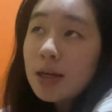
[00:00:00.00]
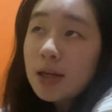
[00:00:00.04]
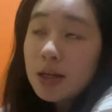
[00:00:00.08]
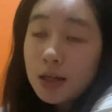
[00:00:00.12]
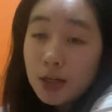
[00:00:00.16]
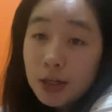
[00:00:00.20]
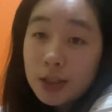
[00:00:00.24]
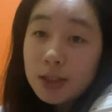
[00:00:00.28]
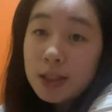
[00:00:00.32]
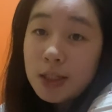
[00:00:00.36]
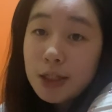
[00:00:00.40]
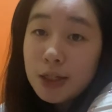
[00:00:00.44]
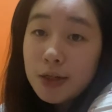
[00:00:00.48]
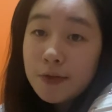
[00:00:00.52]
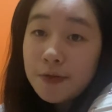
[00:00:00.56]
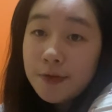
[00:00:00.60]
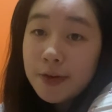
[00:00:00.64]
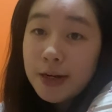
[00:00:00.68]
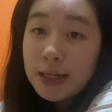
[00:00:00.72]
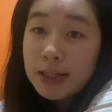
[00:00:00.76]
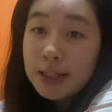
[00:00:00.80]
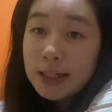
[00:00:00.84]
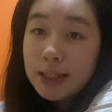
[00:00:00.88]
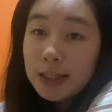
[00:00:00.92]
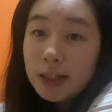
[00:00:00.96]
continue
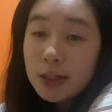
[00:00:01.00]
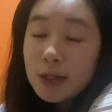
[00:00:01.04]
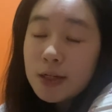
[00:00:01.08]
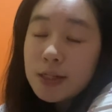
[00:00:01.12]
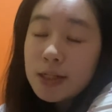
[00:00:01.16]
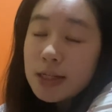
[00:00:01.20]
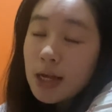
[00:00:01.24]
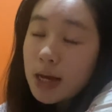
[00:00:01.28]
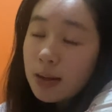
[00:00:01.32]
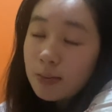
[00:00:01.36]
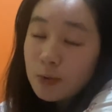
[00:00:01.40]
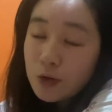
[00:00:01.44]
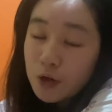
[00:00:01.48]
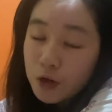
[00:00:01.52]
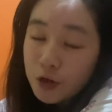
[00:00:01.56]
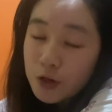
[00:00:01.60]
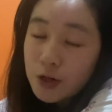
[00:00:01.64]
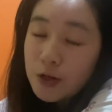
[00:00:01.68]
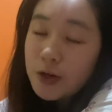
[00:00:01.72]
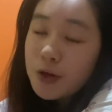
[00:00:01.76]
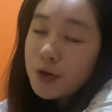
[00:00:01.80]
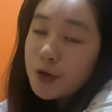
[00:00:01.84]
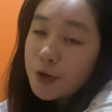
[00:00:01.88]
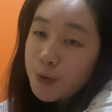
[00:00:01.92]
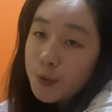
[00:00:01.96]
finding because I'm
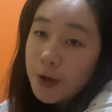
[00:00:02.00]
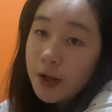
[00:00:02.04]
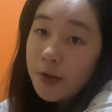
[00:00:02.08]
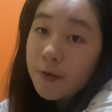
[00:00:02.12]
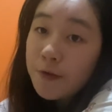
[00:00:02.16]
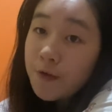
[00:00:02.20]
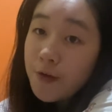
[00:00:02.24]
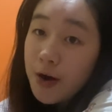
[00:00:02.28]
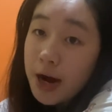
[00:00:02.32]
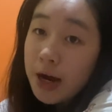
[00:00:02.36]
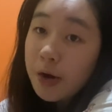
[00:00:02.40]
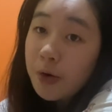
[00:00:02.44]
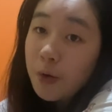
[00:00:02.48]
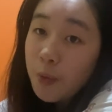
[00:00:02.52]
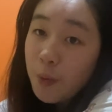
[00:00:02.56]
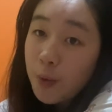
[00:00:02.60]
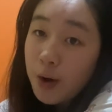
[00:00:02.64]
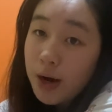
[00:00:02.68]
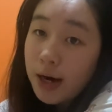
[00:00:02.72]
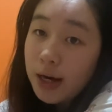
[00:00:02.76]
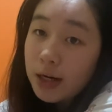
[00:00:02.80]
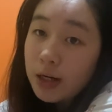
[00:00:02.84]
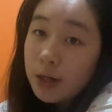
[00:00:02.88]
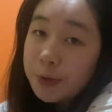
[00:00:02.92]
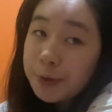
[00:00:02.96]
sure you will find
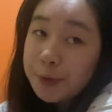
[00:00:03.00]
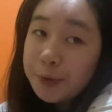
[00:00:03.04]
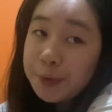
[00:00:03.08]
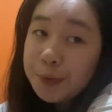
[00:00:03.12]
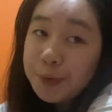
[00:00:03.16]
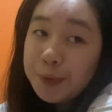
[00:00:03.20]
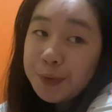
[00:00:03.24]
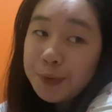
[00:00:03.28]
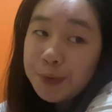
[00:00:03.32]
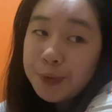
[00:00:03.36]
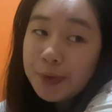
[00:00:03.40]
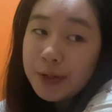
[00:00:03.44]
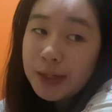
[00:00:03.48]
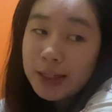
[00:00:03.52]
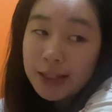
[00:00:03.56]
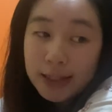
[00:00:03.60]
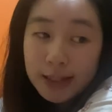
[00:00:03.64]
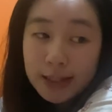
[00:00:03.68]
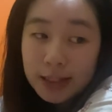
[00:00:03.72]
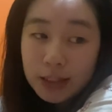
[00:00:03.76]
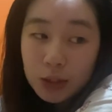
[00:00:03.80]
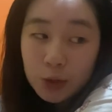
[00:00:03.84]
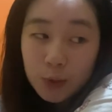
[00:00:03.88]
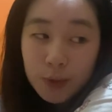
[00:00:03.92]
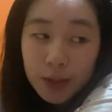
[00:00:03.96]
one who
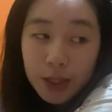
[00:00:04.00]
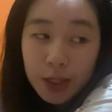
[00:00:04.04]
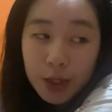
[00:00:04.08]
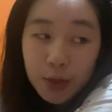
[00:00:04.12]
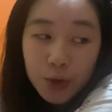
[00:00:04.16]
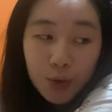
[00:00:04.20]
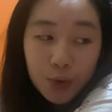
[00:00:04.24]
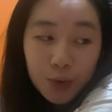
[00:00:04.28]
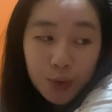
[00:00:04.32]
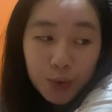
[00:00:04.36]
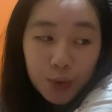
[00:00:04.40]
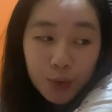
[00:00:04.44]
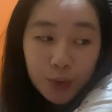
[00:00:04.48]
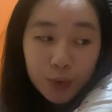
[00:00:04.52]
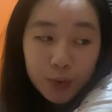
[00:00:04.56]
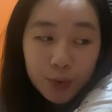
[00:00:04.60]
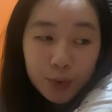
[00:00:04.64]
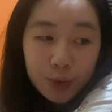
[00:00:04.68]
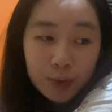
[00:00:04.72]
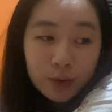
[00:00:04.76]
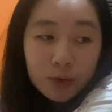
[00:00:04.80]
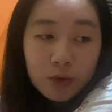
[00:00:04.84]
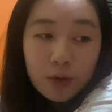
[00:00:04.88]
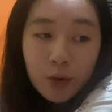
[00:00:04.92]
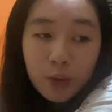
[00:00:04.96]
clicks with you,
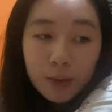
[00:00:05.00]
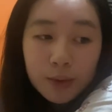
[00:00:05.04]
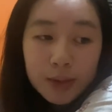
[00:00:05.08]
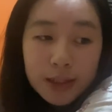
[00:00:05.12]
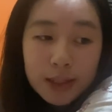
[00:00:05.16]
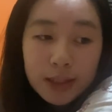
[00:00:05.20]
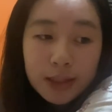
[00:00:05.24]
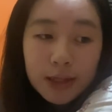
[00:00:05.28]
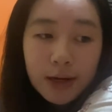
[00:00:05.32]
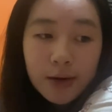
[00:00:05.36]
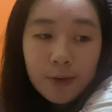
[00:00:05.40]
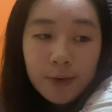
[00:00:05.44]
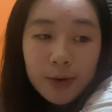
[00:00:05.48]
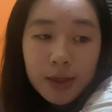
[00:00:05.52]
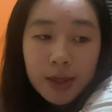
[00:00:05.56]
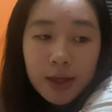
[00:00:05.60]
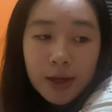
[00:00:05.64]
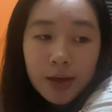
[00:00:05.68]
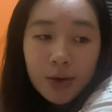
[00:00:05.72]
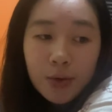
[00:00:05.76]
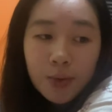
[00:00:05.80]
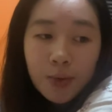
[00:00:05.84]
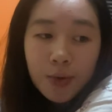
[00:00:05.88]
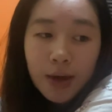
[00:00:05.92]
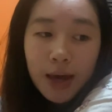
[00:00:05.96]
who's always there with
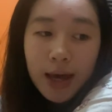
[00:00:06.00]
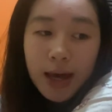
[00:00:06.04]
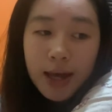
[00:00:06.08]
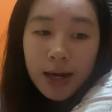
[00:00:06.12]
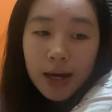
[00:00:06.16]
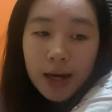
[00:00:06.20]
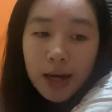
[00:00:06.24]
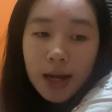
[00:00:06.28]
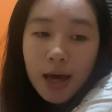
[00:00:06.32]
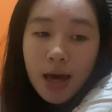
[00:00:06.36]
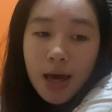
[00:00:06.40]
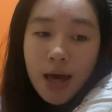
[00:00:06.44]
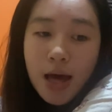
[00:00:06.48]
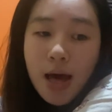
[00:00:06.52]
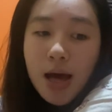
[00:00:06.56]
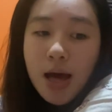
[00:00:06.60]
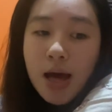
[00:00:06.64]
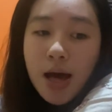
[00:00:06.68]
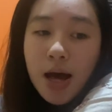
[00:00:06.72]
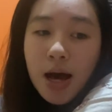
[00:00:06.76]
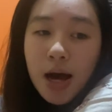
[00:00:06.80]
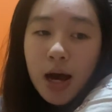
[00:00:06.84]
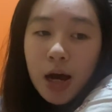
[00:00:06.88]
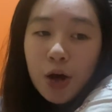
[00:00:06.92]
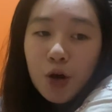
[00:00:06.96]
you, and
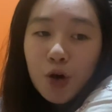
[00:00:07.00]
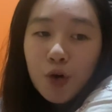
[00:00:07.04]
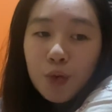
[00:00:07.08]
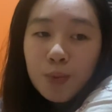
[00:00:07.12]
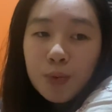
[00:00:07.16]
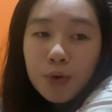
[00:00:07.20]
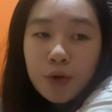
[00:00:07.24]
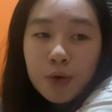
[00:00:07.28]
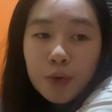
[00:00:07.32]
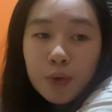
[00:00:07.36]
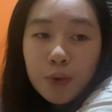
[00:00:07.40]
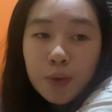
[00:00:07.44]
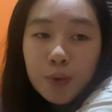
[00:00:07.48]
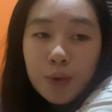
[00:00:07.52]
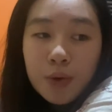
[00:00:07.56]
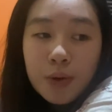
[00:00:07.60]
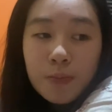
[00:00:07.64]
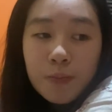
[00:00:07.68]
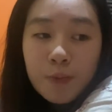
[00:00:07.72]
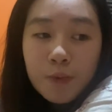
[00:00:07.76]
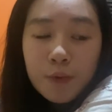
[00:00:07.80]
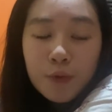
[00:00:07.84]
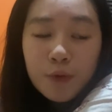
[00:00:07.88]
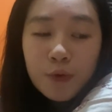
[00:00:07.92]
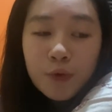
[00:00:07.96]
I hope you
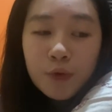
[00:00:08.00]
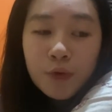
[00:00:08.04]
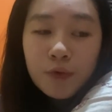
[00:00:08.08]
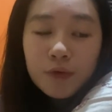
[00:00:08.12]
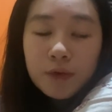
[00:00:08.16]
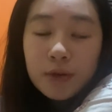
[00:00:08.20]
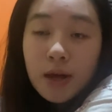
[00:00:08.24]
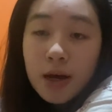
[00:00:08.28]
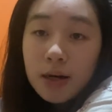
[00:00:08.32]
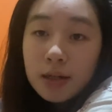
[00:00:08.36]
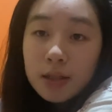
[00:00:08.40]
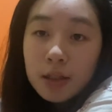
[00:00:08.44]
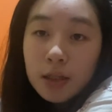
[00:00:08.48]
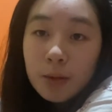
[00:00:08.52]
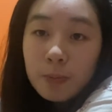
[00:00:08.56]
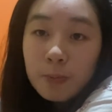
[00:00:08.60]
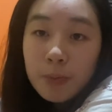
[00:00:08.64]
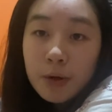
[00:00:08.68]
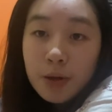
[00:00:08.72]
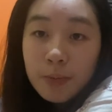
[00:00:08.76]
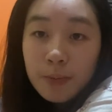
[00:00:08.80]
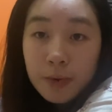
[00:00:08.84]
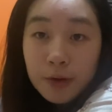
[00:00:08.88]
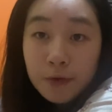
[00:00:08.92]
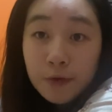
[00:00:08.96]
remove toxic
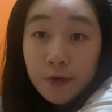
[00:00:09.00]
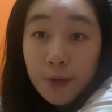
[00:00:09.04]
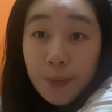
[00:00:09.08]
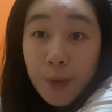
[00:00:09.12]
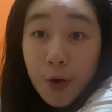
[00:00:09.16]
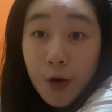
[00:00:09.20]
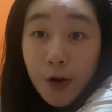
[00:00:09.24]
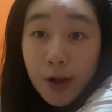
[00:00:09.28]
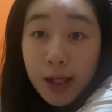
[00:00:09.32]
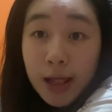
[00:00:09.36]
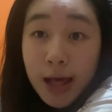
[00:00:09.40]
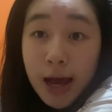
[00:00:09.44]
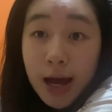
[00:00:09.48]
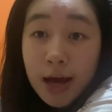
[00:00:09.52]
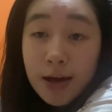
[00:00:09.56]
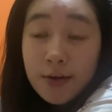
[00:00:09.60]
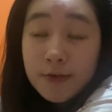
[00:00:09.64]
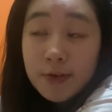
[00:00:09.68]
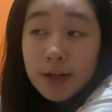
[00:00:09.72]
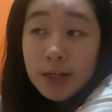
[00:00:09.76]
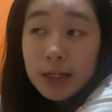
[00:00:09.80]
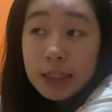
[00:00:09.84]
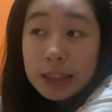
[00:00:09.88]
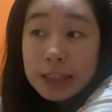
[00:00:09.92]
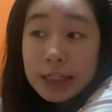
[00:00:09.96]
people from your life
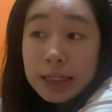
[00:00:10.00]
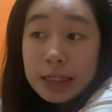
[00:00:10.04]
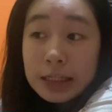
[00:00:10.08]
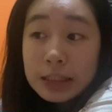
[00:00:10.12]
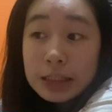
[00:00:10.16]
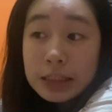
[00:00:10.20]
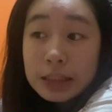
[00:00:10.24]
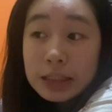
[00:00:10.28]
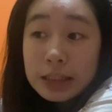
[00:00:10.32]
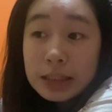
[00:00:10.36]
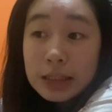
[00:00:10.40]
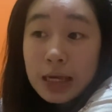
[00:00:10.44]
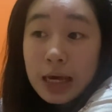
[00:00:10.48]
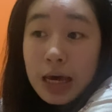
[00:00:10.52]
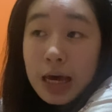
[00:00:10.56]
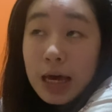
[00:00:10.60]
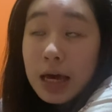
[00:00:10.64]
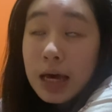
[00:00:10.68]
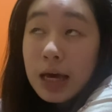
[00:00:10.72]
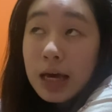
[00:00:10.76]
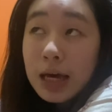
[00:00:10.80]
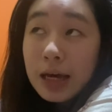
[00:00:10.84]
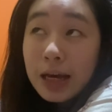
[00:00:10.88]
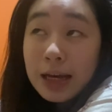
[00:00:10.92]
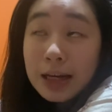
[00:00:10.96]
because it's
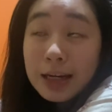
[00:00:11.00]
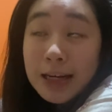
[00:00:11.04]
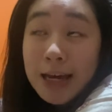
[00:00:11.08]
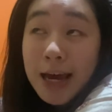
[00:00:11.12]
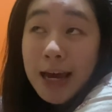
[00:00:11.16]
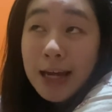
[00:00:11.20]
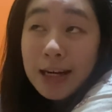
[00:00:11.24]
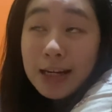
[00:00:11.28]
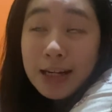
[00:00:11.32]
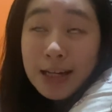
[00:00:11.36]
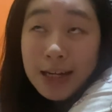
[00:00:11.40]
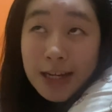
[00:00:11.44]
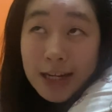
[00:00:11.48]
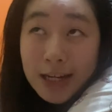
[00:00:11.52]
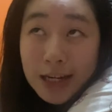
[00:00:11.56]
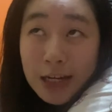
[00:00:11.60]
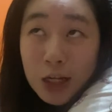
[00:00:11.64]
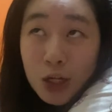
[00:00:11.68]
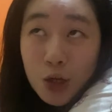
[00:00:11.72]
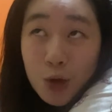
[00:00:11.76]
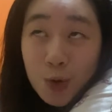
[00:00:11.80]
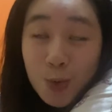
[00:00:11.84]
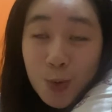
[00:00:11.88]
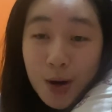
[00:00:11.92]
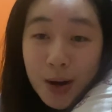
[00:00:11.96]
it can eat
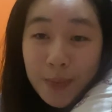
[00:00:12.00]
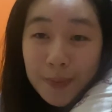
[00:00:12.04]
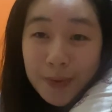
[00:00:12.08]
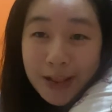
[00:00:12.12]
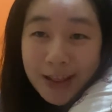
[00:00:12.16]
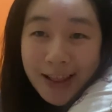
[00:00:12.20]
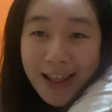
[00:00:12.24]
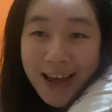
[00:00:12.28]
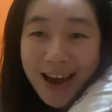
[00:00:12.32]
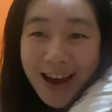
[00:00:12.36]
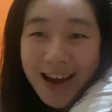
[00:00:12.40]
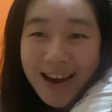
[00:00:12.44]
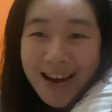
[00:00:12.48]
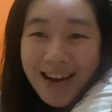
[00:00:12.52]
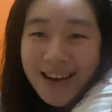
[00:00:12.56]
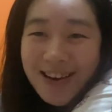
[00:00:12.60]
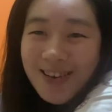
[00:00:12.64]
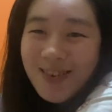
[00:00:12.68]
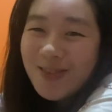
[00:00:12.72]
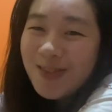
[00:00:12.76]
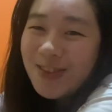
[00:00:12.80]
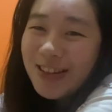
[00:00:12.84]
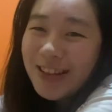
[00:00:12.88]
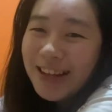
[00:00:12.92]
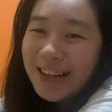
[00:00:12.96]
you up
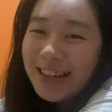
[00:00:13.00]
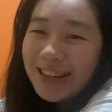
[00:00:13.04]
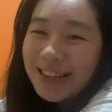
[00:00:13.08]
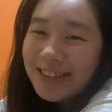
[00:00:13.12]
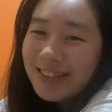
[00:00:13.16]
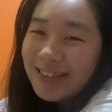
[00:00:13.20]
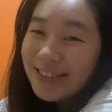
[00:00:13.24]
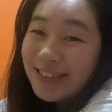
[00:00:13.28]
alive like